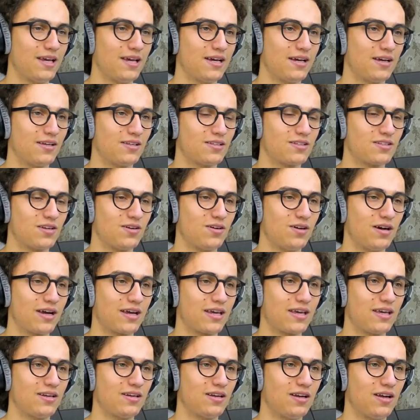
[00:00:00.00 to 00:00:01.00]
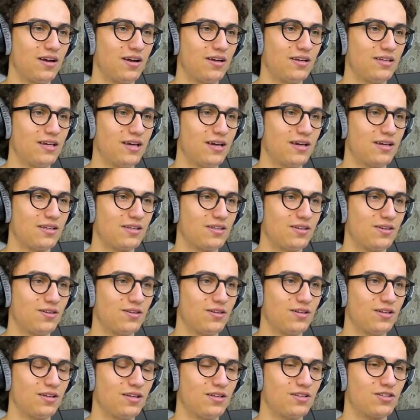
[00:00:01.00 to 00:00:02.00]
Yeah, so really? I can. Yeah, your
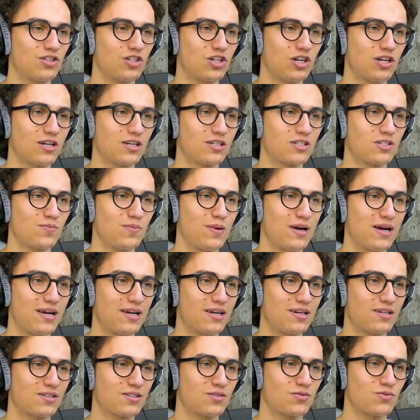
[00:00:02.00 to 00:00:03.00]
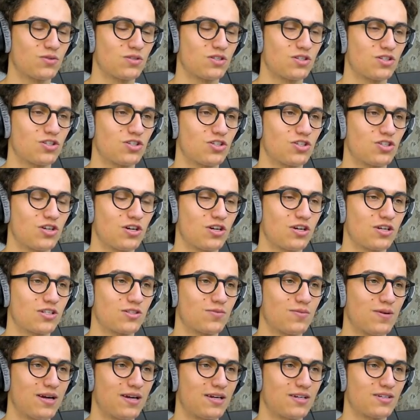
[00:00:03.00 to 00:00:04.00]
shot expires once your shot
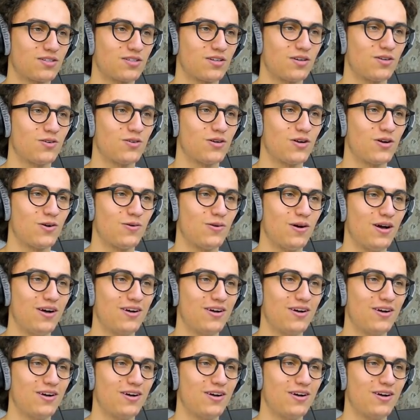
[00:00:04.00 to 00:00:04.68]
expires. Oh, no.